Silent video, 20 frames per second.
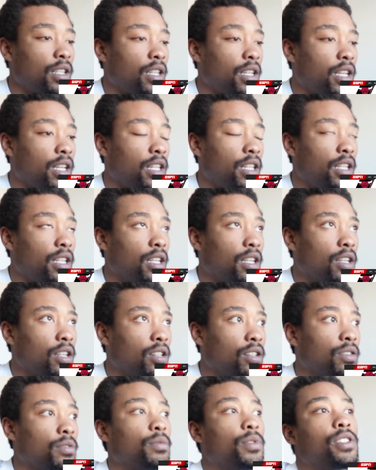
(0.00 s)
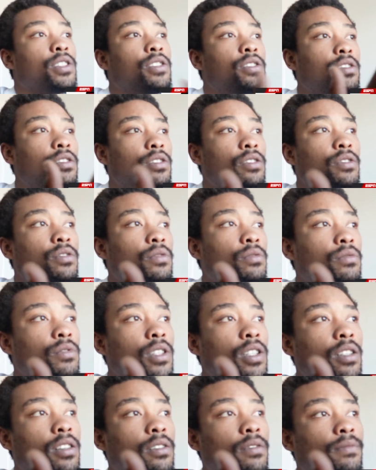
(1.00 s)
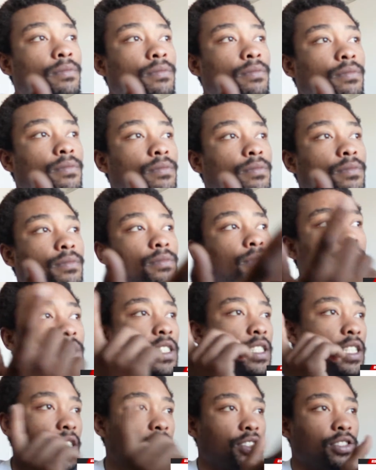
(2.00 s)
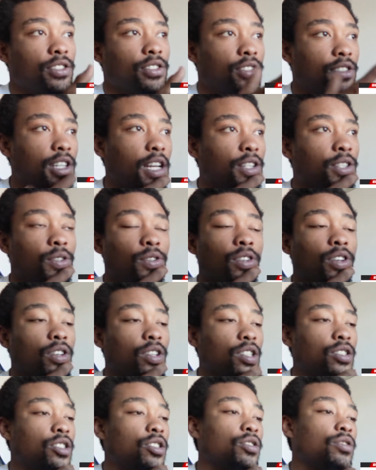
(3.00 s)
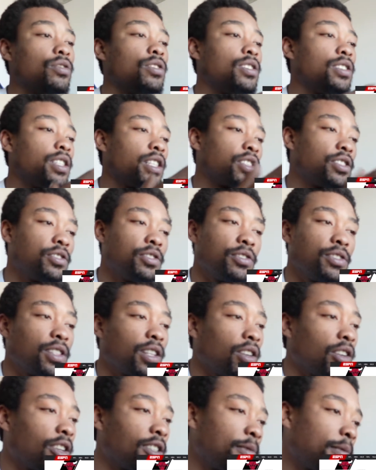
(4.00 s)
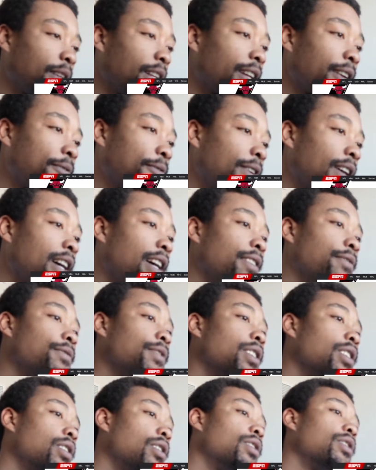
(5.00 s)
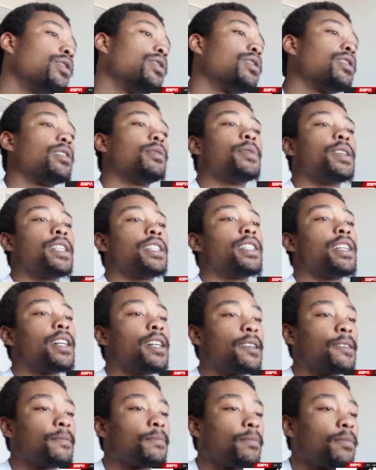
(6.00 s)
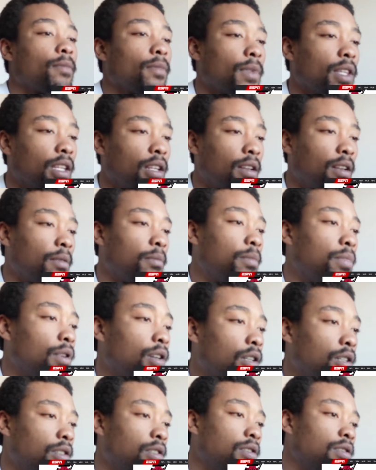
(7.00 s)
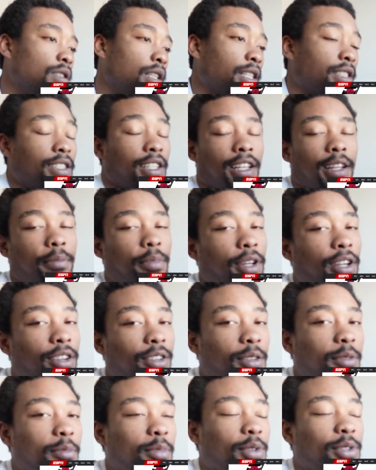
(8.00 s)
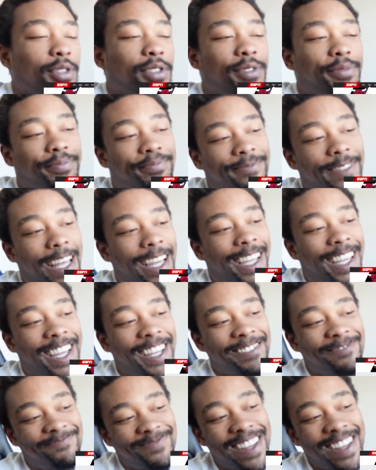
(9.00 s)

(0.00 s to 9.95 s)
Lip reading: and the other was to the Sixers. I do know the 2. The Sixers, they lost by 5, something like that. But that's because I bet on the Bulls that game.